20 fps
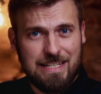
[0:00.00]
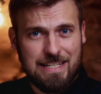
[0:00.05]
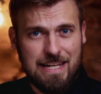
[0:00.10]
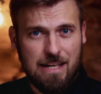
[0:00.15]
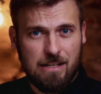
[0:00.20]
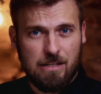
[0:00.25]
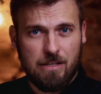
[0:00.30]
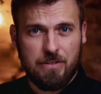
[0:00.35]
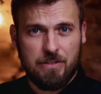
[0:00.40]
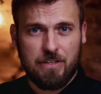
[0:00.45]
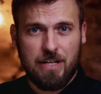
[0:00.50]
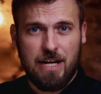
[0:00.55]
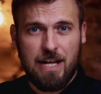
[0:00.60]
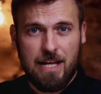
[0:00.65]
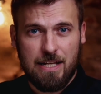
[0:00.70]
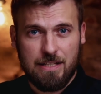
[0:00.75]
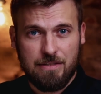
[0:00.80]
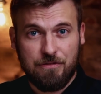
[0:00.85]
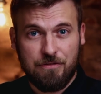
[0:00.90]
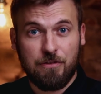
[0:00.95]
down on their
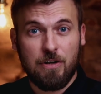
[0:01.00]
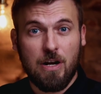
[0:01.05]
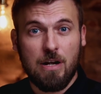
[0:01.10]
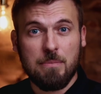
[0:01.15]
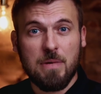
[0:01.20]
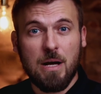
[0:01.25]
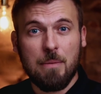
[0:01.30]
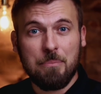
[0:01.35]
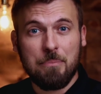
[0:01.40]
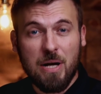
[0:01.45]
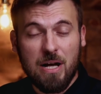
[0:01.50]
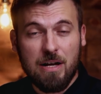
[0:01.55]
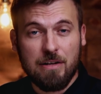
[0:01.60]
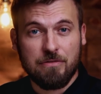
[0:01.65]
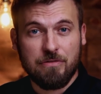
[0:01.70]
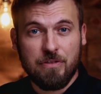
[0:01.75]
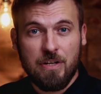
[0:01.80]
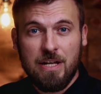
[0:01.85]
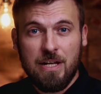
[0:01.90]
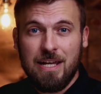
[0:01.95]
heads from
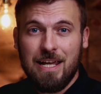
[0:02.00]
above.